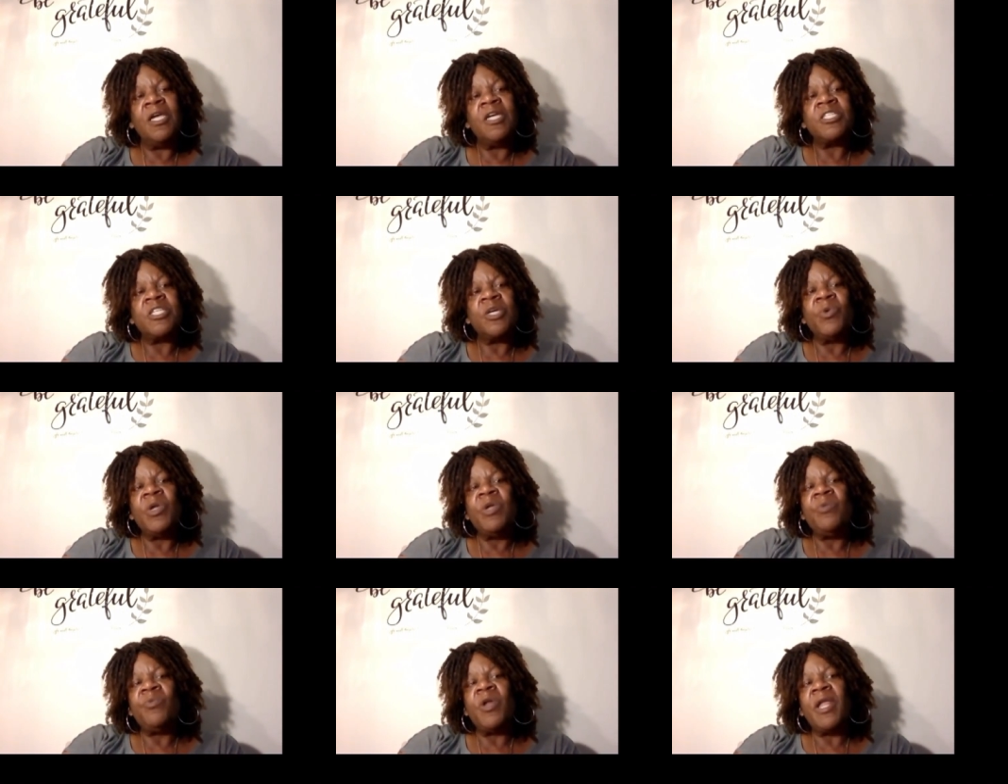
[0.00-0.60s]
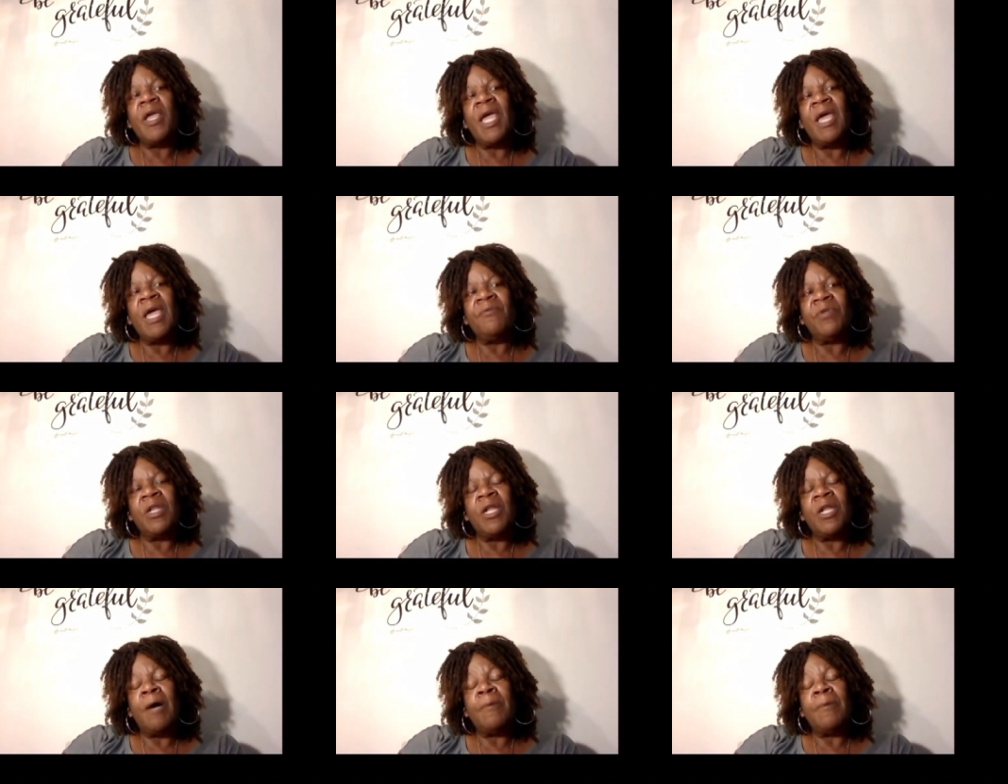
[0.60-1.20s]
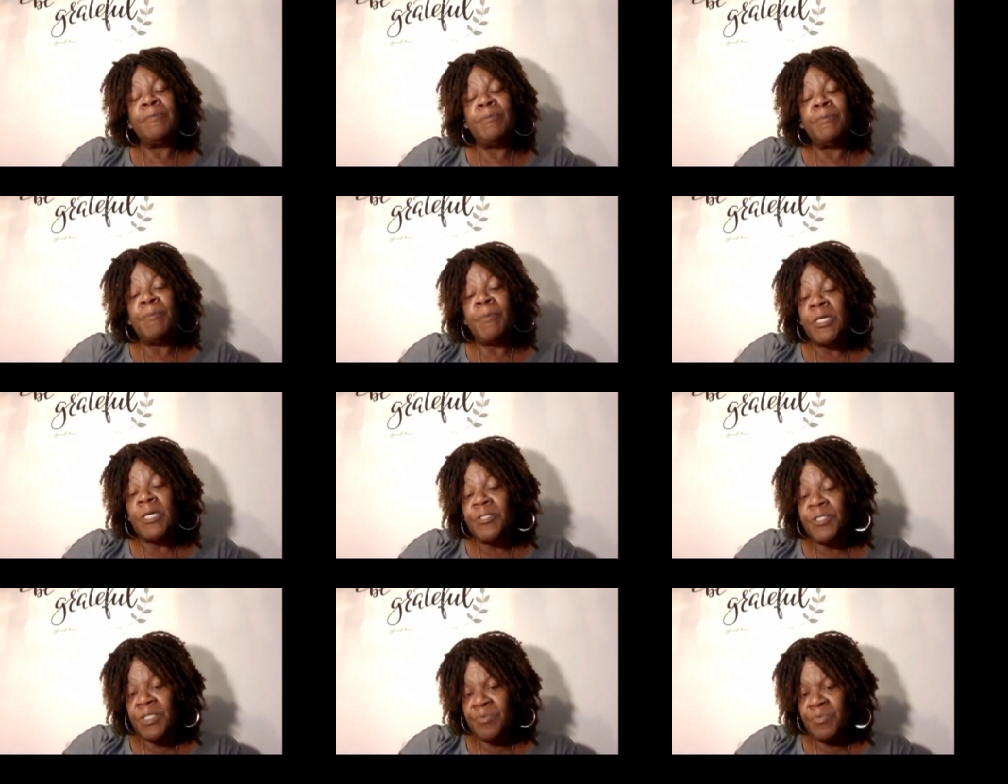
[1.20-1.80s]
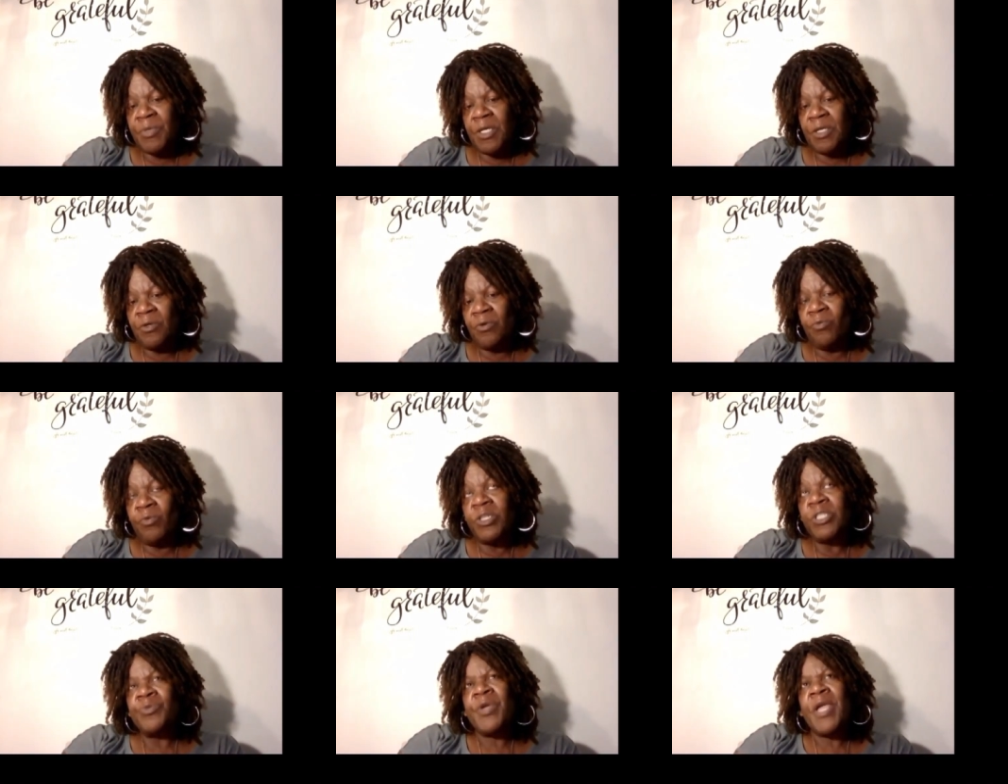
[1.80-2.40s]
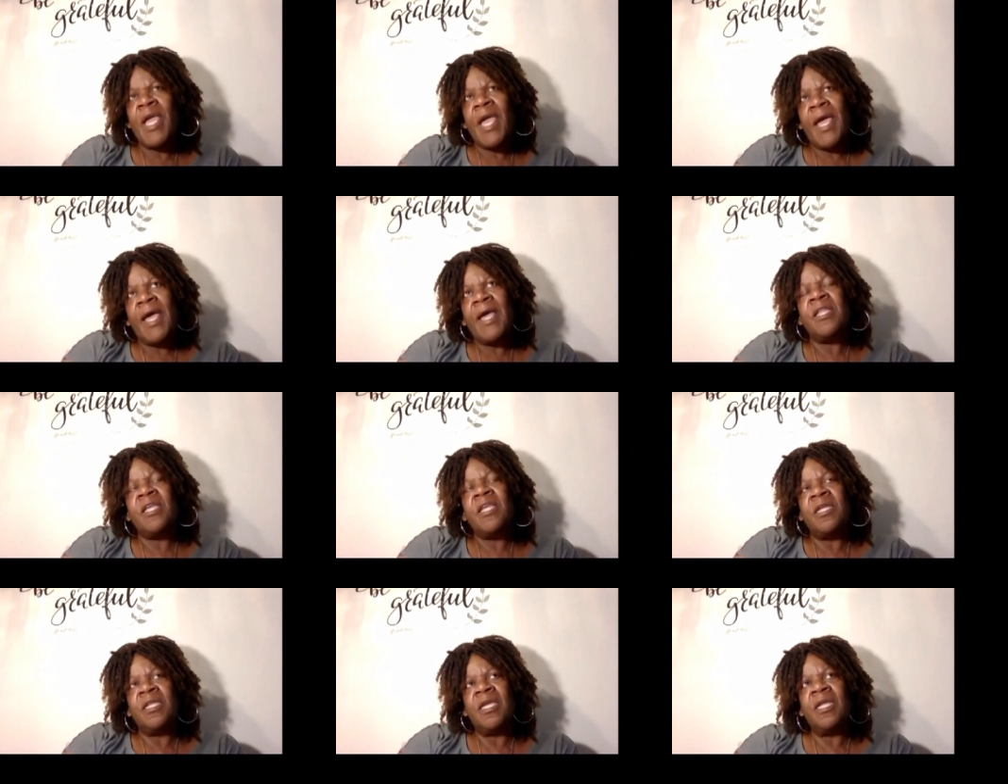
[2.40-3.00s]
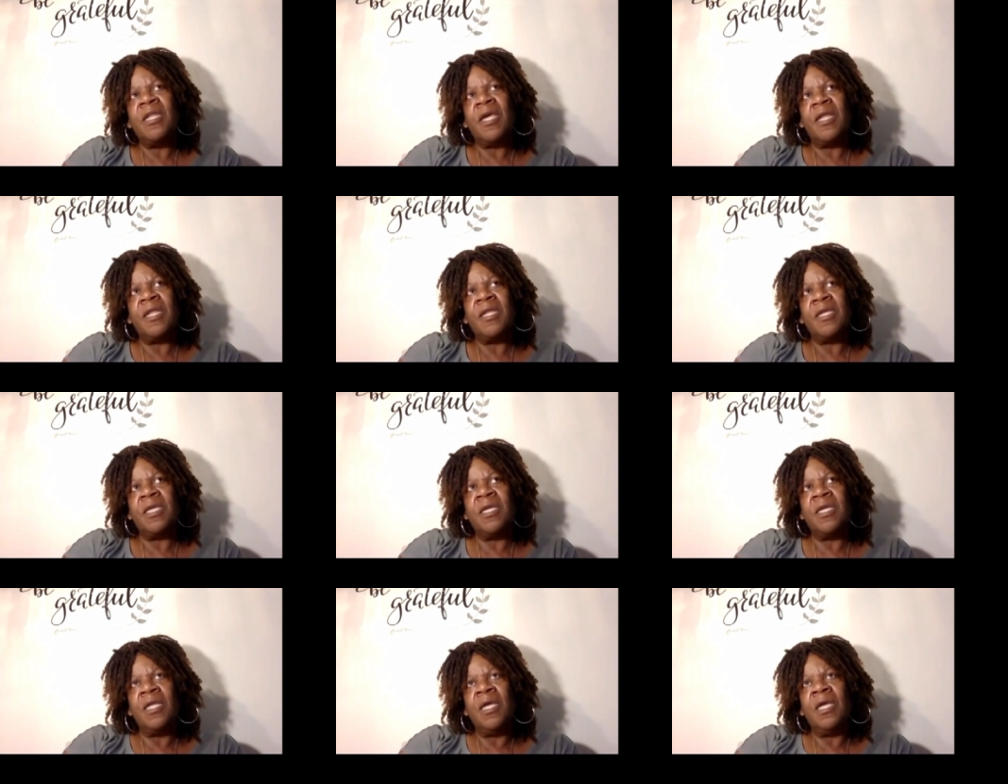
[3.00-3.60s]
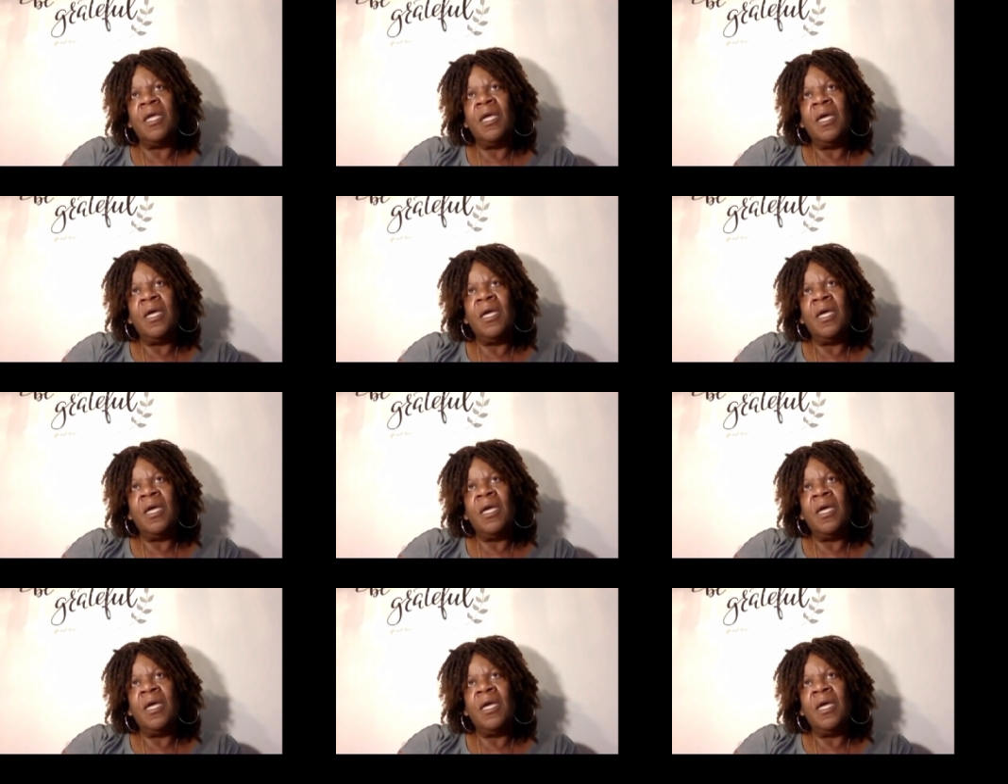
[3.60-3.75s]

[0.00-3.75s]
So we want to have an ombudsman, which we had in Connecticut,